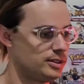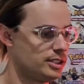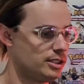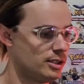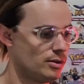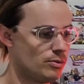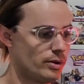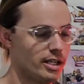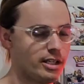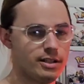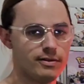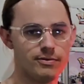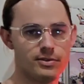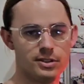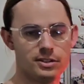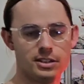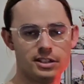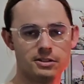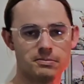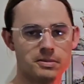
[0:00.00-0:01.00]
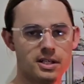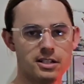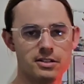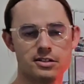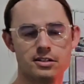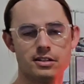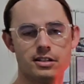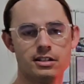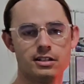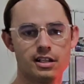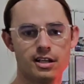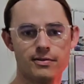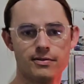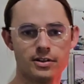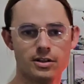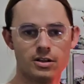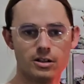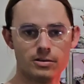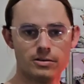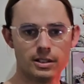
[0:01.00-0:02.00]
went in for 6 months and then left
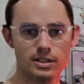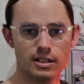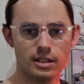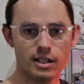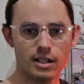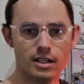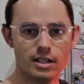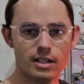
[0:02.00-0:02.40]
the hobby.